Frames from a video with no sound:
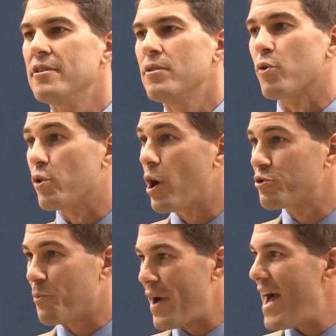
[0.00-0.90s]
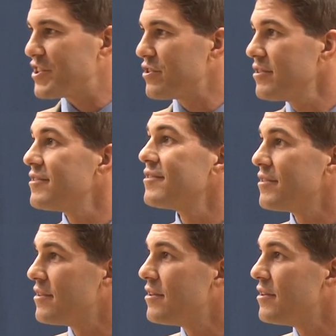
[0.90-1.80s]
we're going to coach with passion,
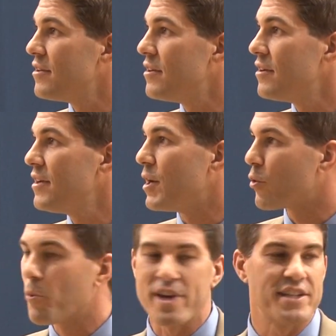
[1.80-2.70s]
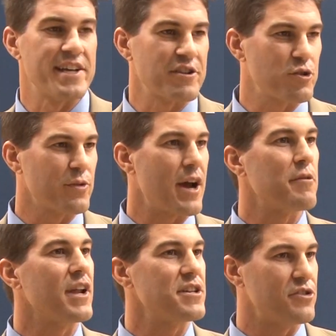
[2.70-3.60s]
and we're going to be intentional with our
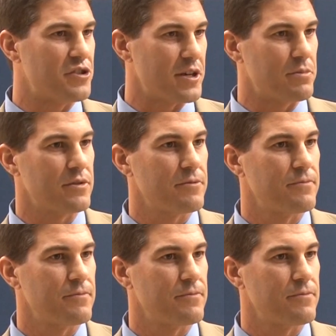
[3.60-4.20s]
relationships.